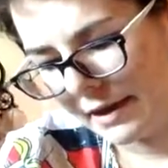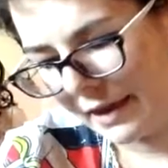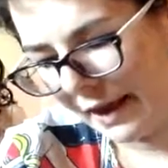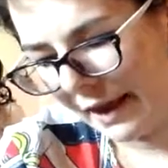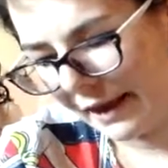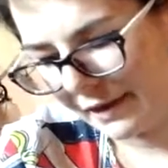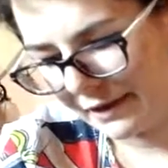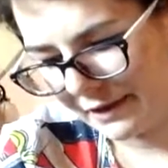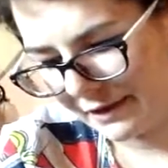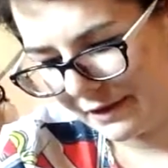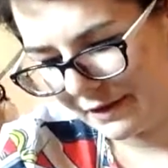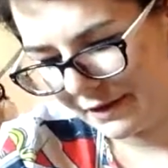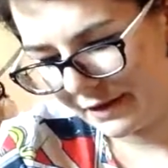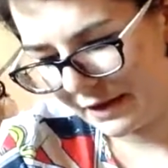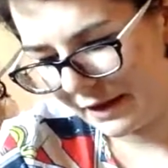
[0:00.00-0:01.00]
that
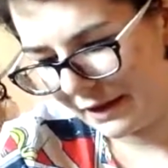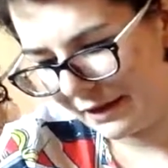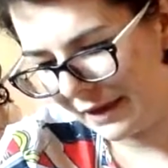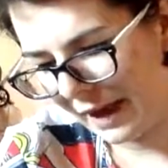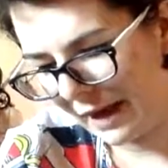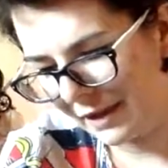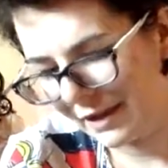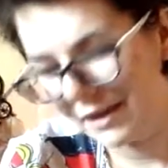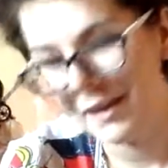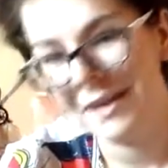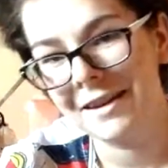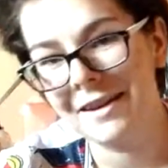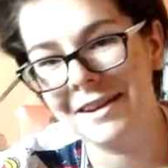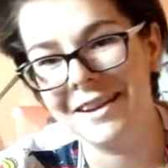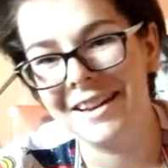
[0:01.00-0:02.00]
the death
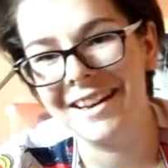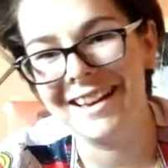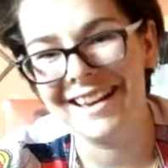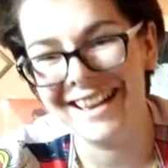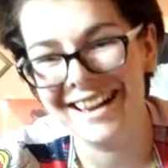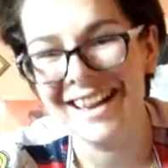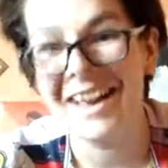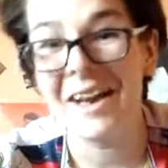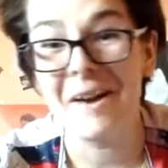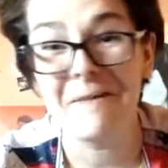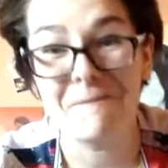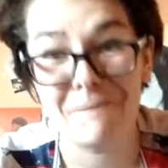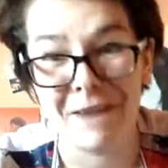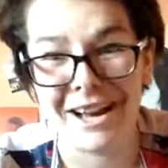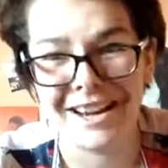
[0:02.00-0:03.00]

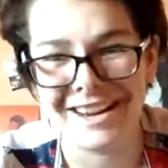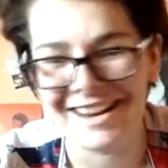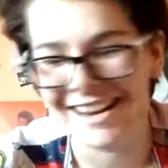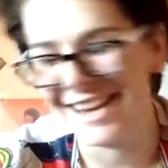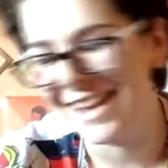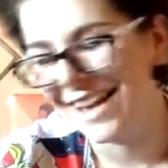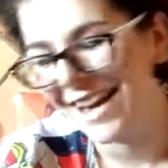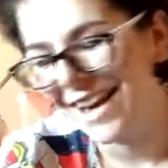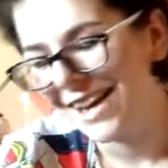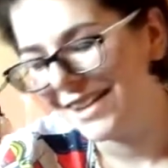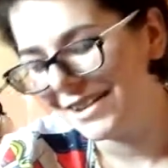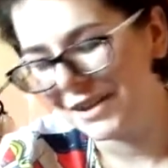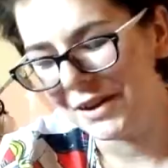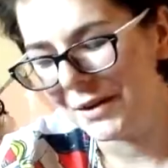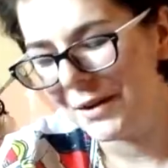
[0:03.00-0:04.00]
finally
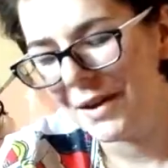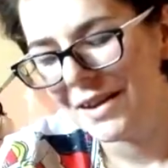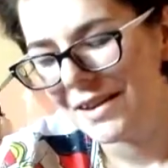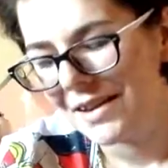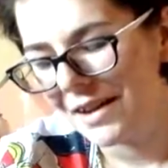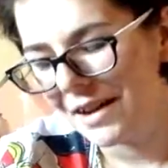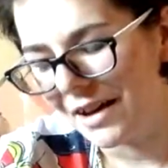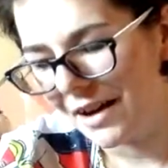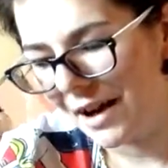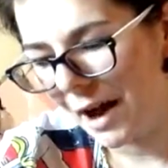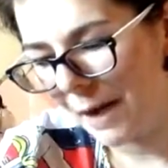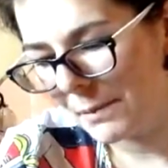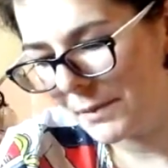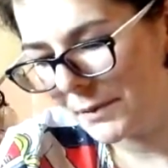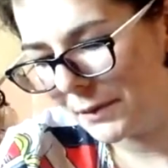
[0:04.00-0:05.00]

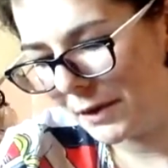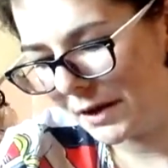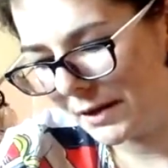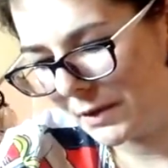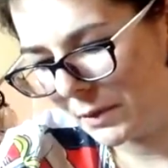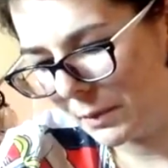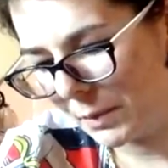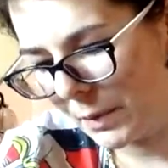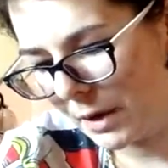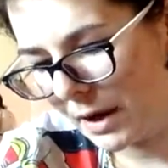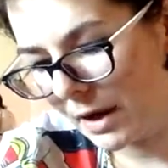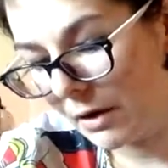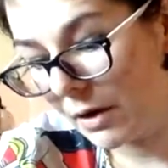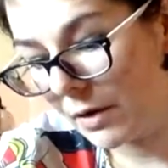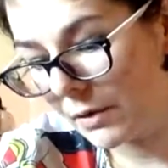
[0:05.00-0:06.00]
comes for the
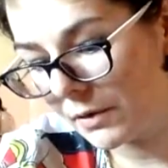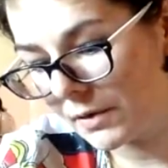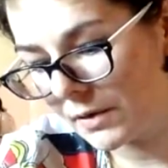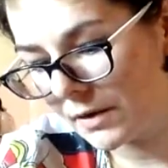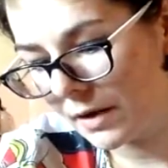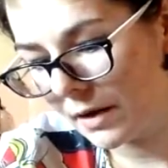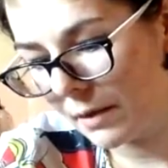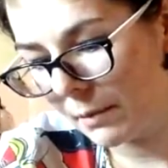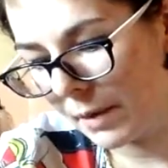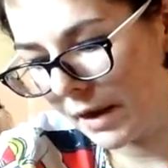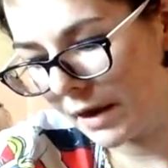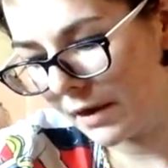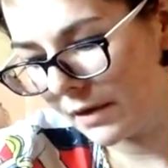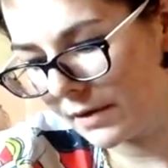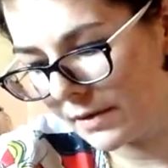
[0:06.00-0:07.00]
superheroes,
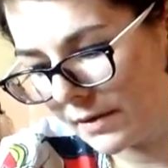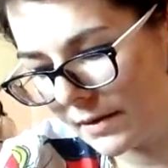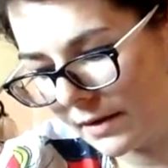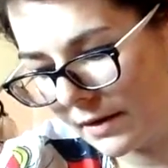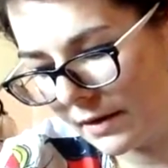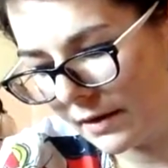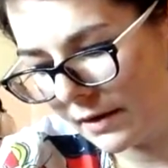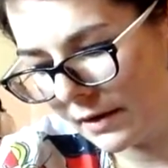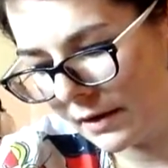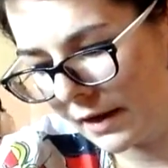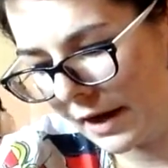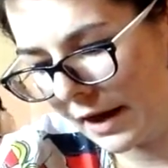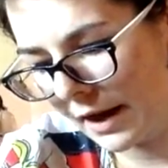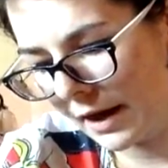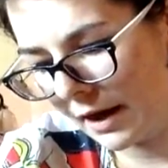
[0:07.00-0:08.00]
because
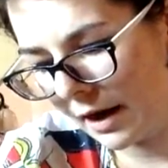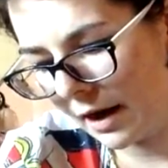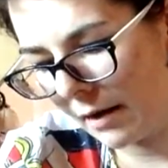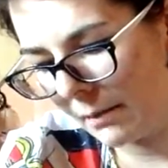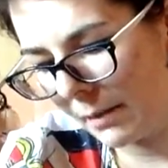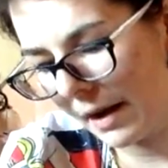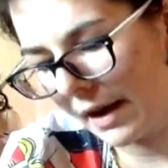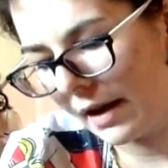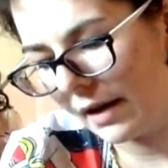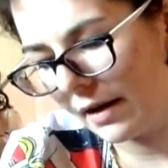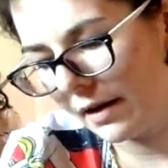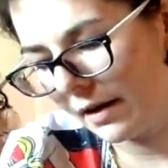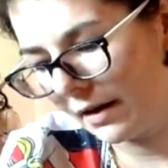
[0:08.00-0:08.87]
they can come back